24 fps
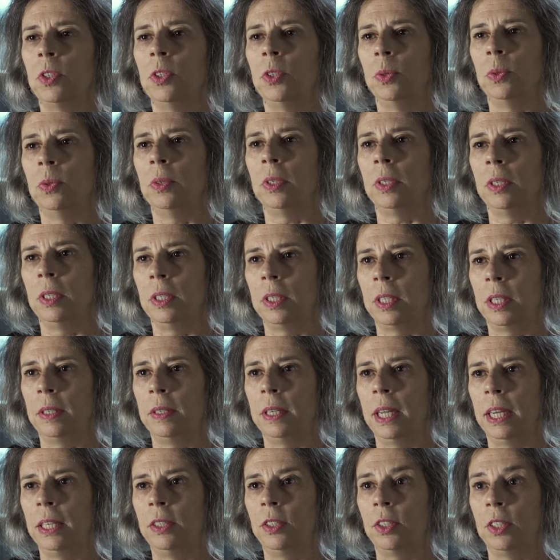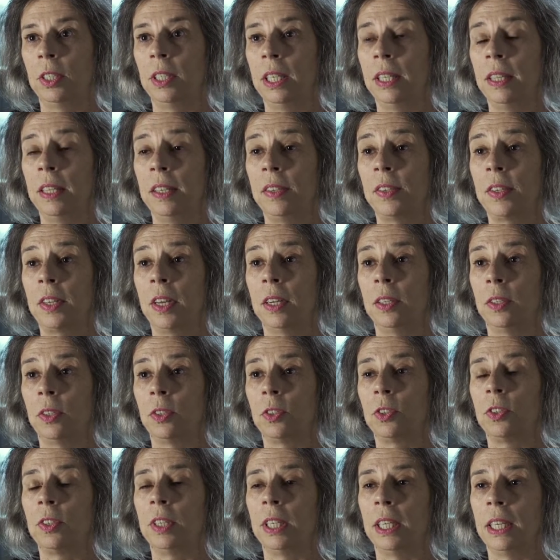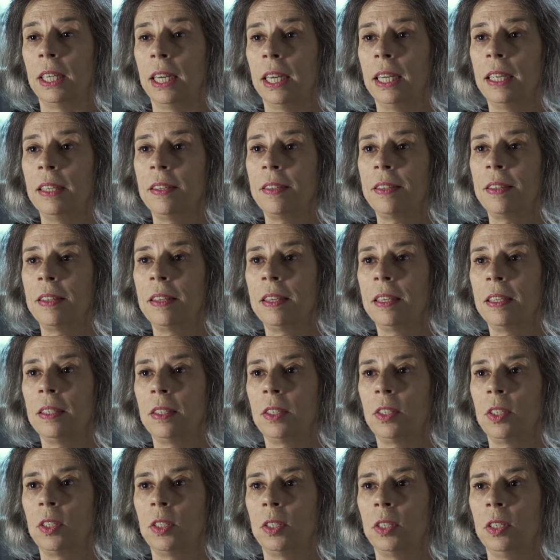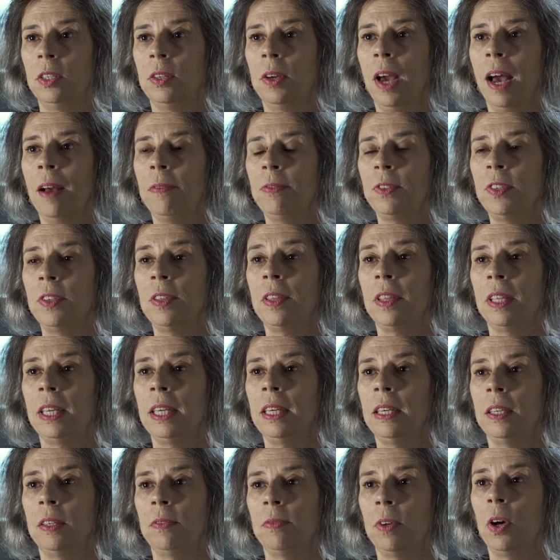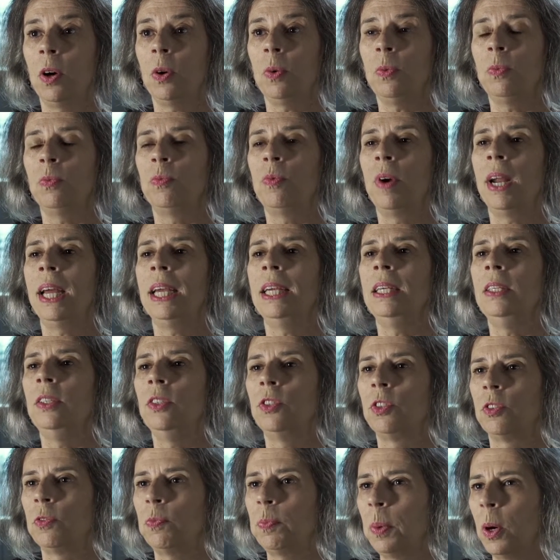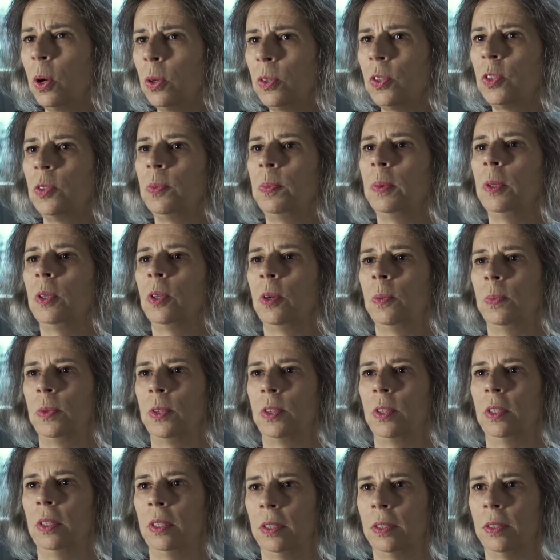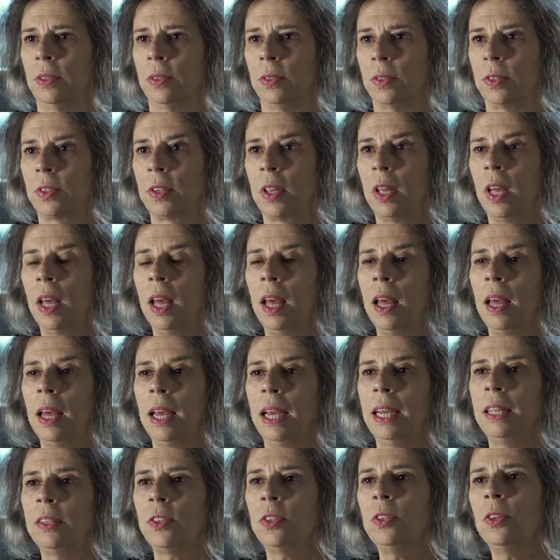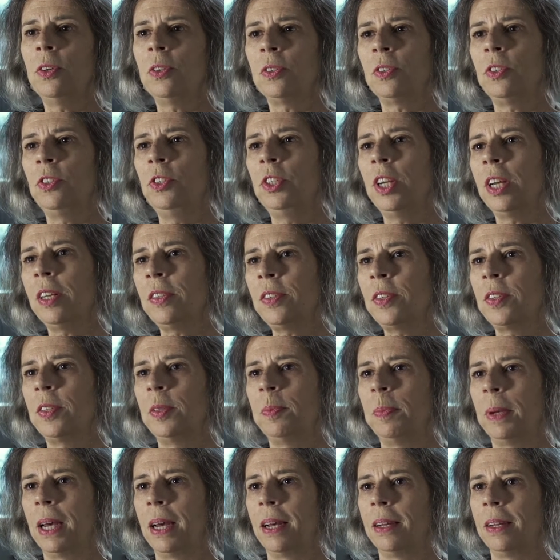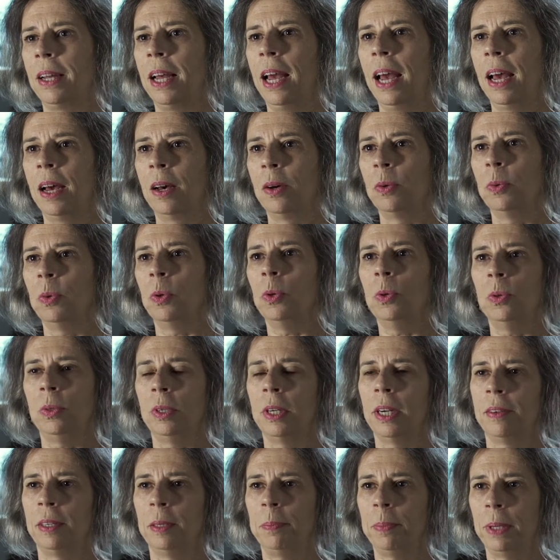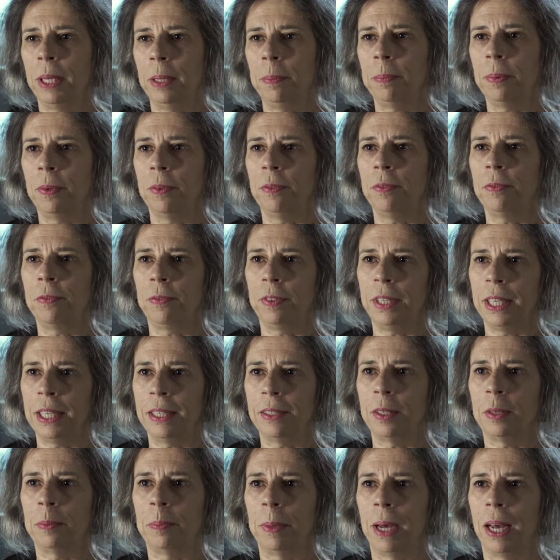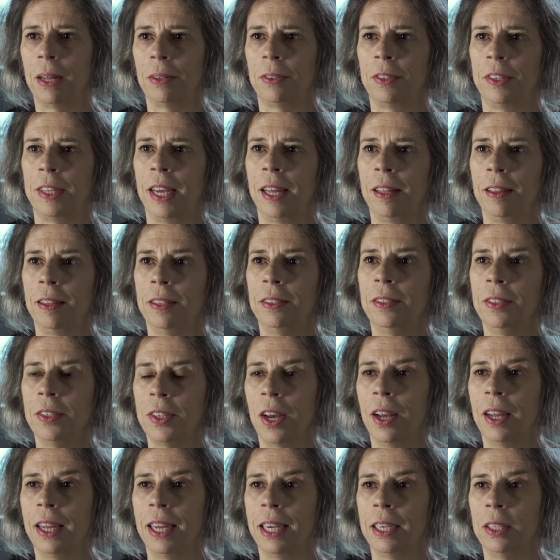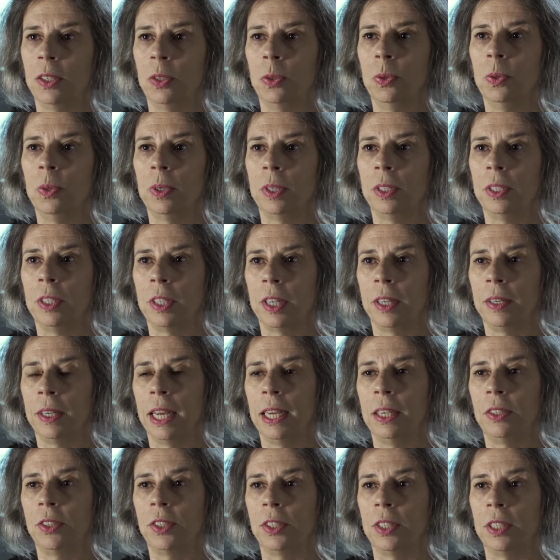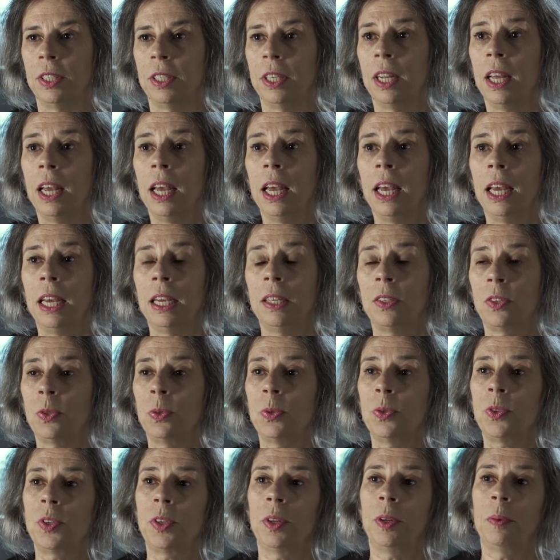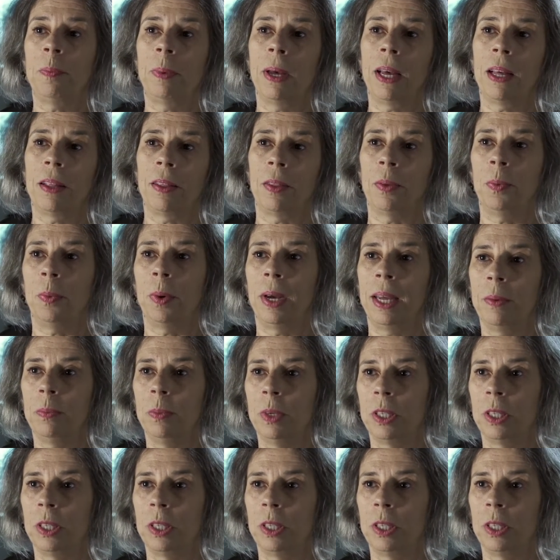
at organ donation in this country is that you have to think of a whole range of possible obstacles. It's not just about how ordinary people feel about death and dying and organ donation. It's also about the way in